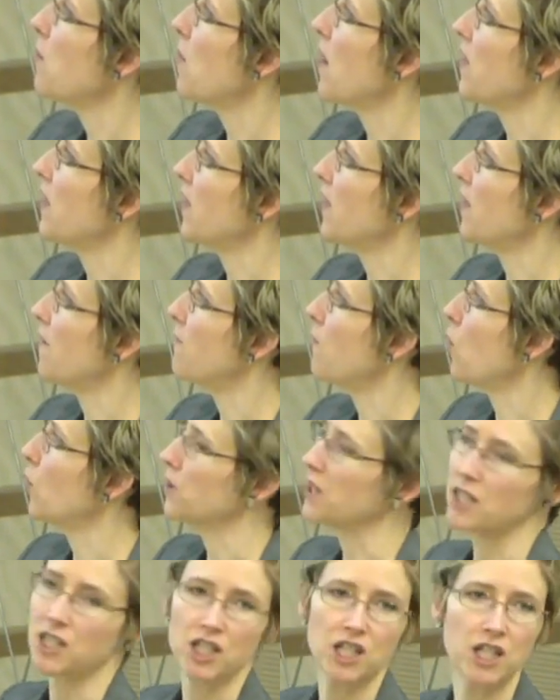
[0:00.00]
way that the
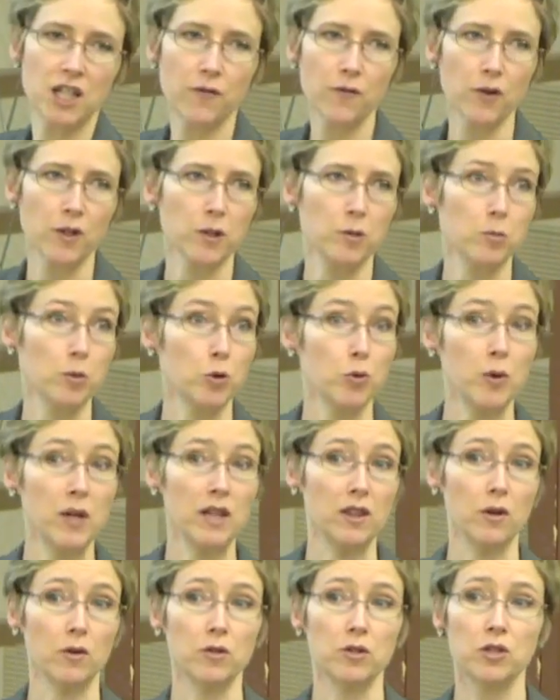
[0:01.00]
voltage difference between
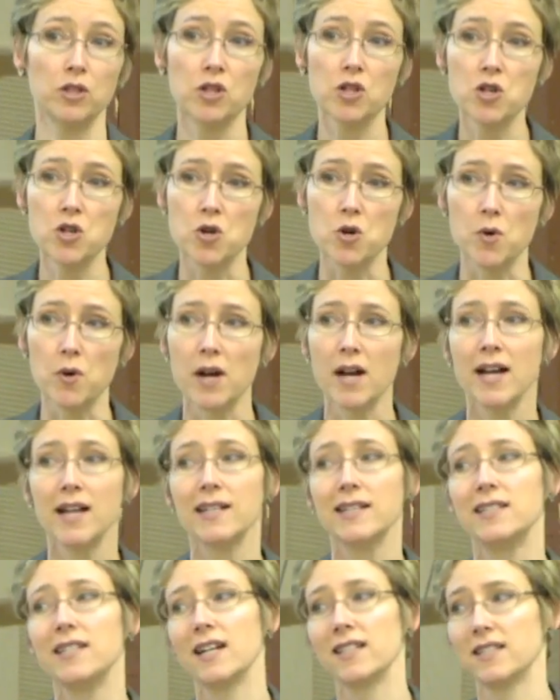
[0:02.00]
those two
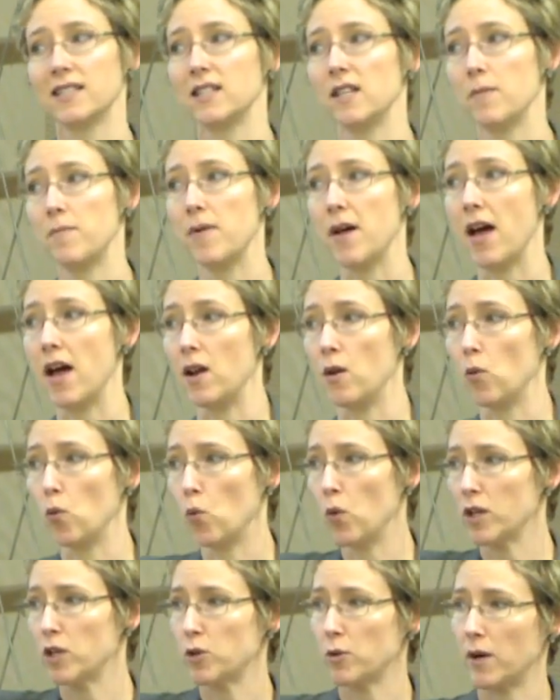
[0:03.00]
doesn't depend
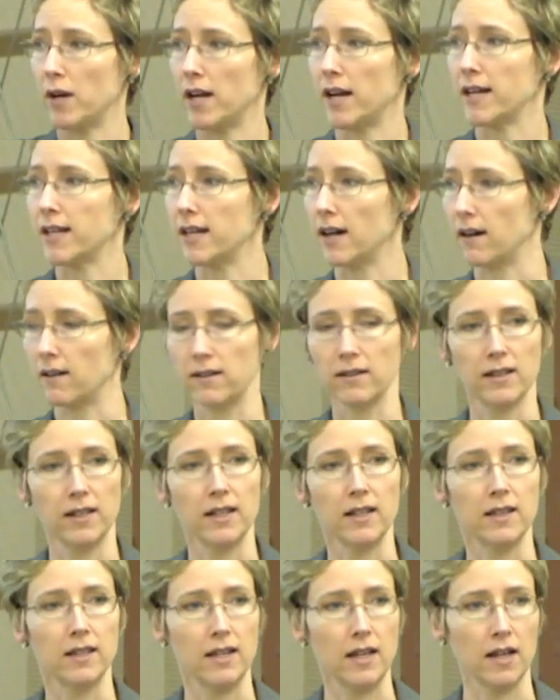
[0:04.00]
which way I
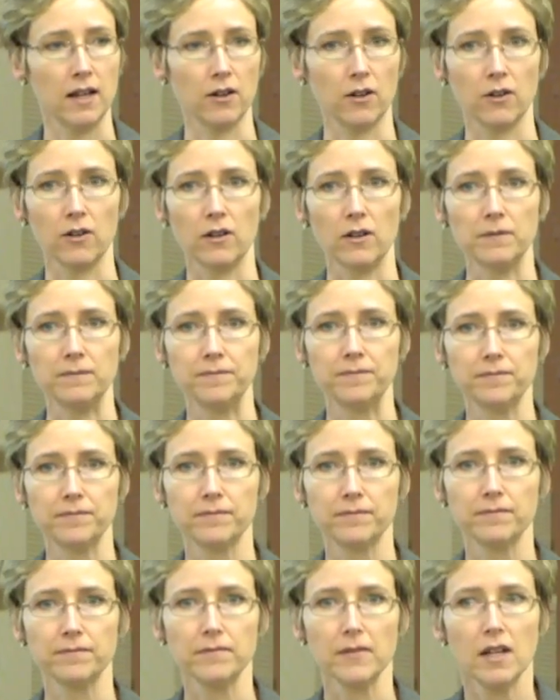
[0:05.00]
calculated the integral.
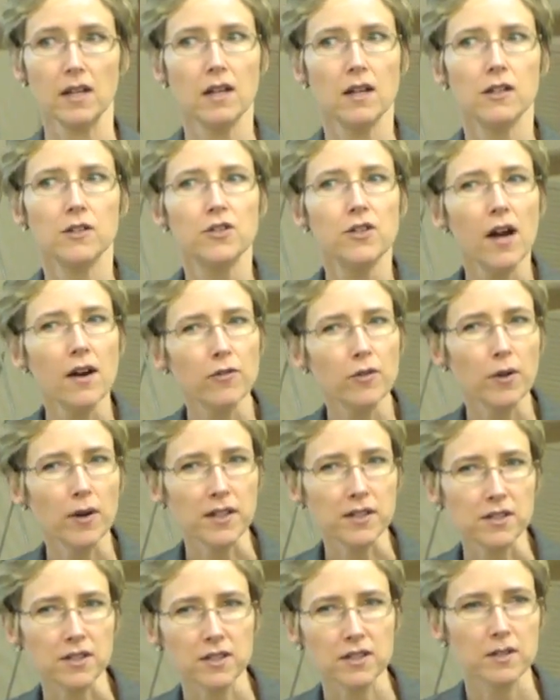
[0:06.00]
Do you have
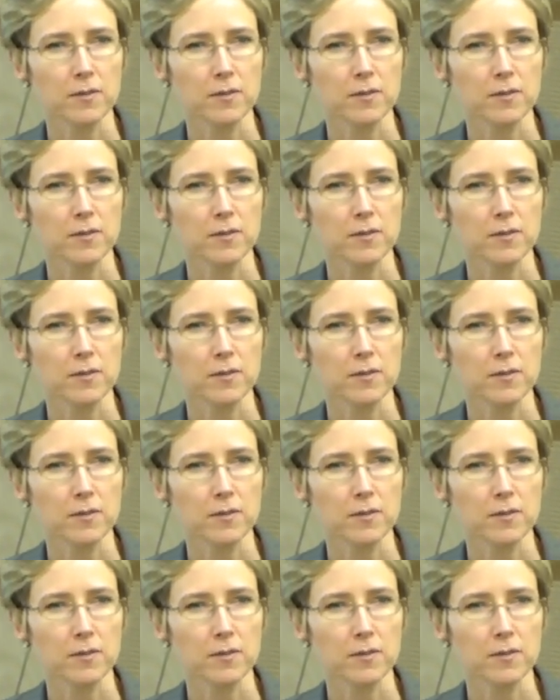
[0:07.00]
questions